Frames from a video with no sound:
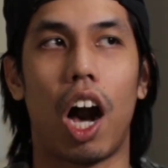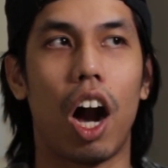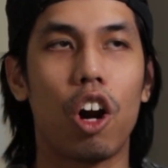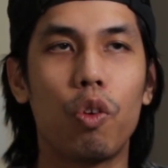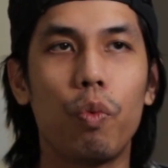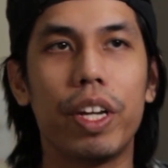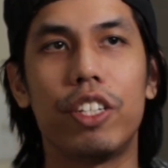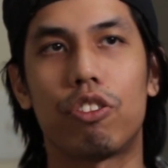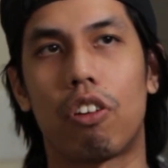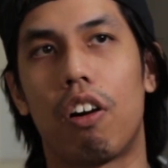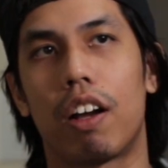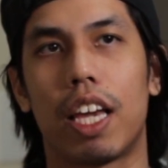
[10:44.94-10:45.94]
are we
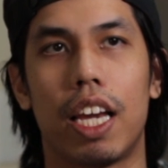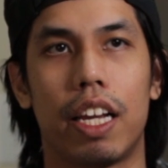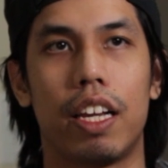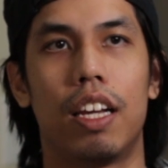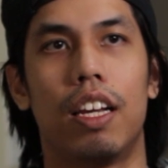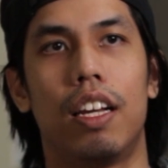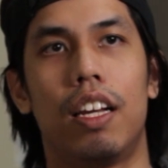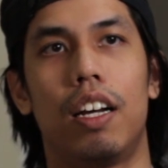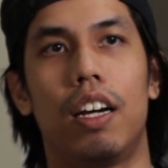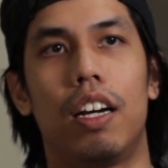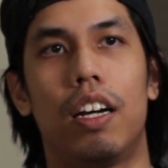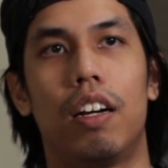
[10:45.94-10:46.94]
talking
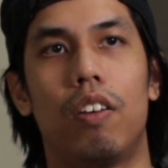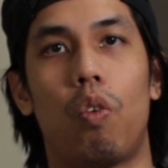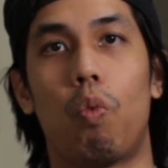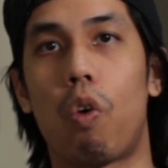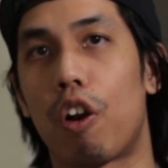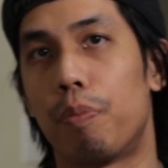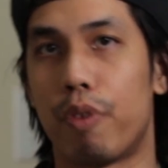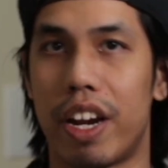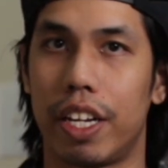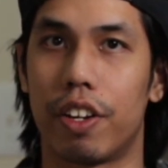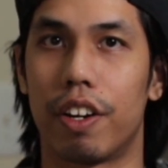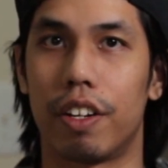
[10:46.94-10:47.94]

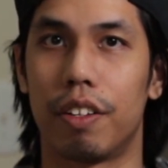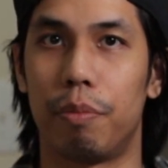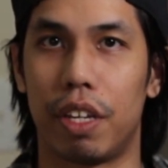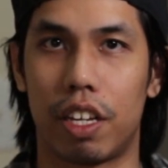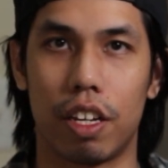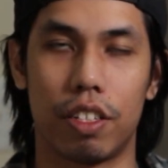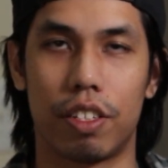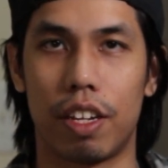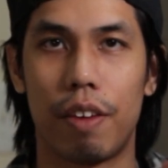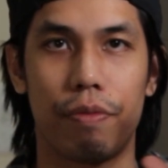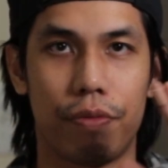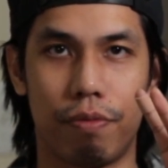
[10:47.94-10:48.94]
Warbreaker? Because
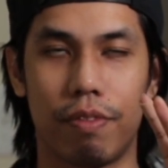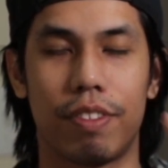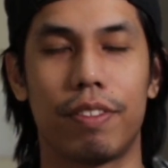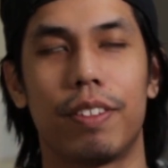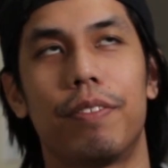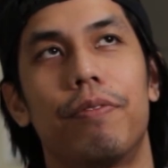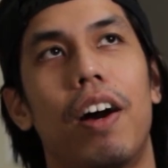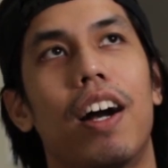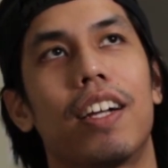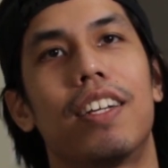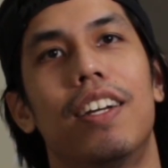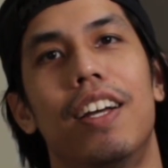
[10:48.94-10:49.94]
if,
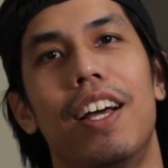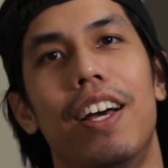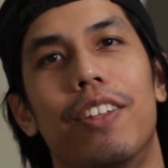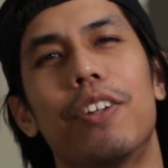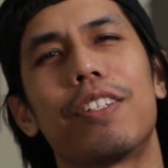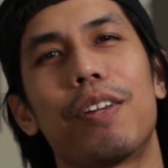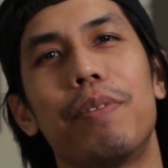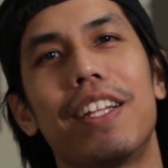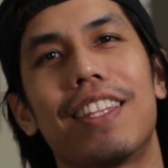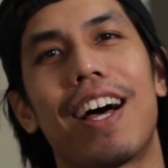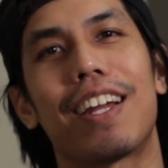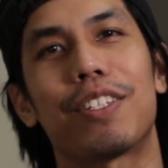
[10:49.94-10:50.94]
fuck, there's gonna be a
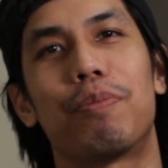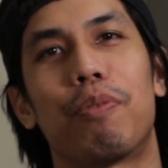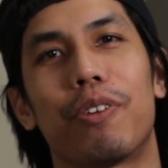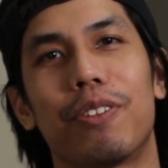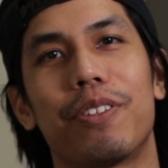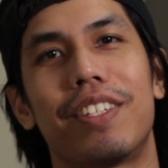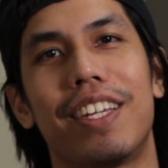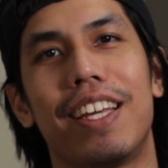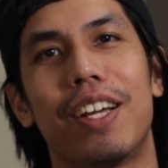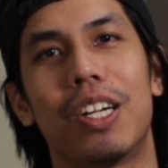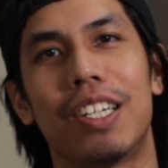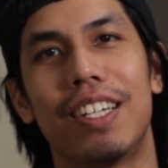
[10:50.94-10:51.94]
lot of spoilers in
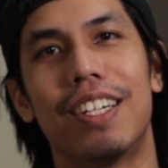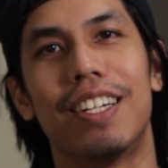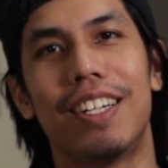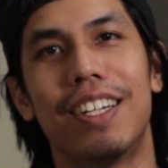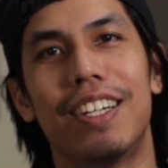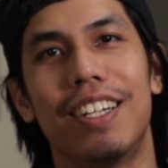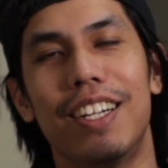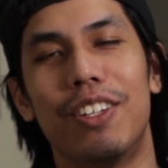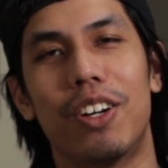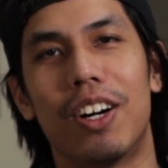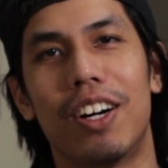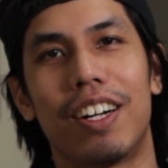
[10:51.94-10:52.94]
here,
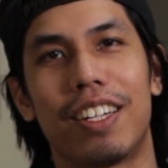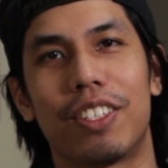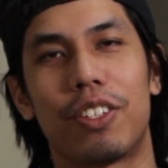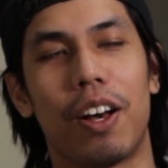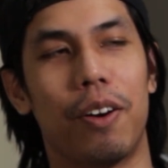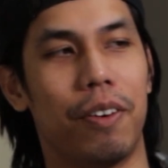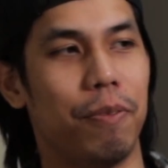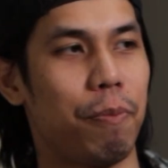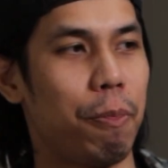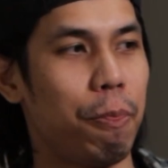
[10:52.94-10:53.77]
dog. So